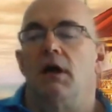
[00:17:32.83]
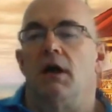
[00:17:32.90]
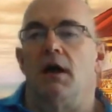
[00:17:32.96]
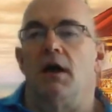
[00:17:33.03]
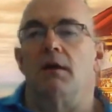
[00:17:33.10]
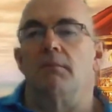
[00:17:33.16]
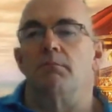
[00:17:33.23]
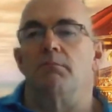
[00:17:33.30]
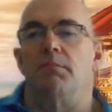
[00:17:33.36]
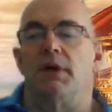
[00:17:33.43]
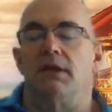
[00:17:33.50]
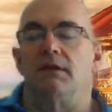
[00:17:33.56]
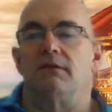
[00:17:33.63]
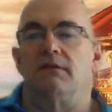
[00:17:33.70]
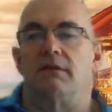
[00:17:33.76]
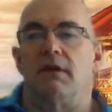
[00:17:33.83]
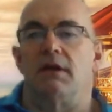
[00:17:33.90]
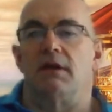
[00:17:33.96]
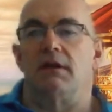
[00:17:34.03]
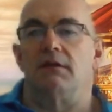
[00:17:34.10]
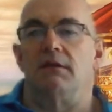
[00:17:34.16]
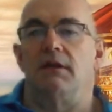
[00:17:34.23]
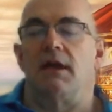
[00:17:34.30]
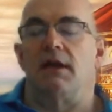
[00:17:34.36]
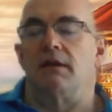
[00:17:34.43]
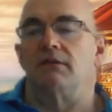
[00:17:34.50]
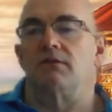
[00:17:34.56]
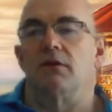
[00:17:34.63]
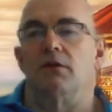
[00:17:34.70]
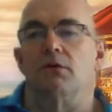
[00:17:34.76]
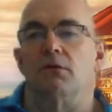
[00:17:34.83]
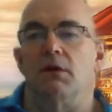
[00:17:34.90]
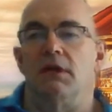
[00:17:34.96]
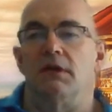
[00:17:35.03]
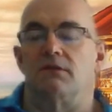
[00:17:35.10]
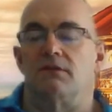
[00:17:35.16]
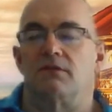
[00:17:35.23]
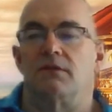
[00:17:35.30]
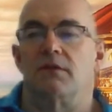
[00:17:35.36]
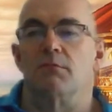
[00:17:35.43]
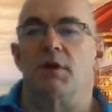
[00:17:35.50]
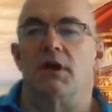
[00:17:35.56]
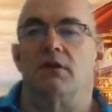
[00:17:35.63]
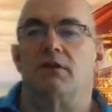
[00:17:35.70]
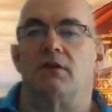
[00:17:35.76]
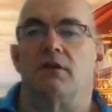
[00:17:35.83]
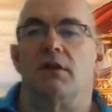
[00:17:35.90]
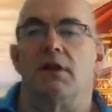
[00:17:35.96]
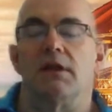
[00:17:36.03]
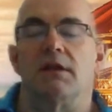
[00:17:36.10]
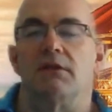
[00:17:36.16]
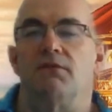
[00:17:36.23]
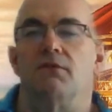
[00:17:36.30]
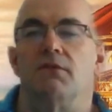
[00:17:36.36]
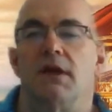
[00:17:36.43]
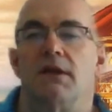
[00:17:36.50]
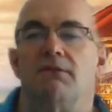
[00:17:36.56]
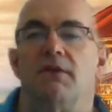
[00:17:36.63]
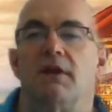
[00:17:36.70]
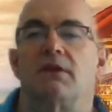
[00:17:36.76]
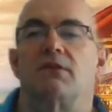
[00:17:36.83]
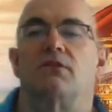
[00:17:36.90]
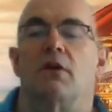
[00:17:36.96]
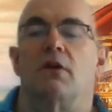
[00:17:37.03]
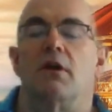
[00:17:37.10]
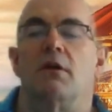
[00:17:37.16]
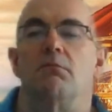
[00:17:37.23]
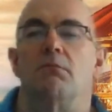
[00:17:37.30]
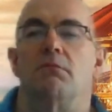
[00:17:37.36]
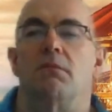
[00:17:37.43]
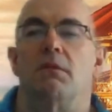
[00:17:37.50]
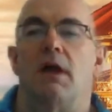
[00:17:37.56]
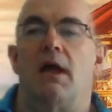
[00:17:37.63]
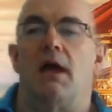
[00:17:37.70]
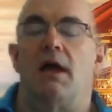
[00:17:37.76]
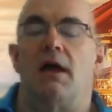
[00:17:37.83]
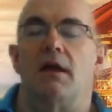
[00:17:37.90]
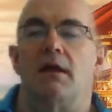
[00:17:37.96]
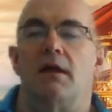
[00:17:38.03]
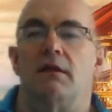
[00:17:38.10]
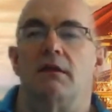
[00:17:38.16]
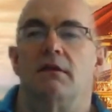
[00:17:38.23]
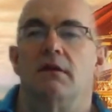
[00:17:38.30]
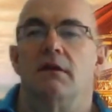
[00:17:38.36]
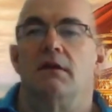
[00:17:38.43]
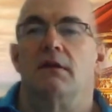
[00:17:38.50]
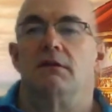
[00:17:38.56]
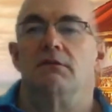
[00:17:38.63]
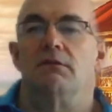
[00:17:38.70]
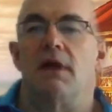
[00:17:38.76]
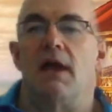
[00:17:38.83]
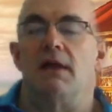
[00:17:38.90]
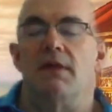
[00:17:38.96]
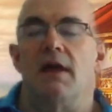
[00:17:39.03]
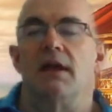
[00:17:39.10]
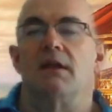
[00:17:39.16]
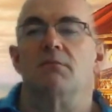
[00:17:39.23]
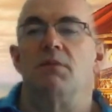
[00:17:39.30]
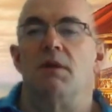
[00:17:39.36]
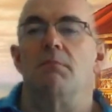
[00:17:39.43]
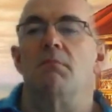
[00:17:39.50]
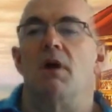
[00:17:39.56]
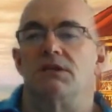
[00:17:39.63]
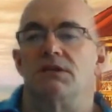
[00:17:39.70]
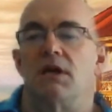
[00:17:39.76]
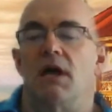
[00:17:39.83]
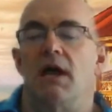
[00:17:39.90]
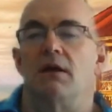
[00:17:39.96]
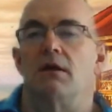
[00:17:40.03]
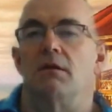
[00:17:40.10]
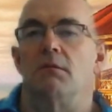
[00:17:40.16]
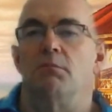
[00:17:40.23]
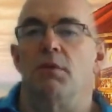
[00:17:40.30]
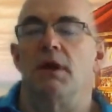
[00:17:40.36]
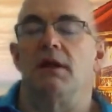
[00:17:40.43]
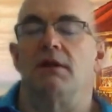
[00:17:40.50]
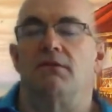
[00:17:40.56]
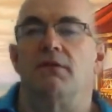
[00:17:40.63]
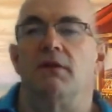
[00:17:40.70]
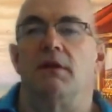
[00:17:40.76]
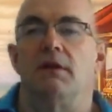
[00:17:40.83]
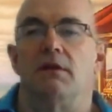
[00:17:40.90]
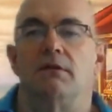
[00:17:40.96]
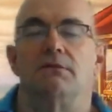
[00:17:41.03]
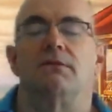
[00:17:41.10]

So it's compared to like if you've got a fixed term, that can be a much higher break fee,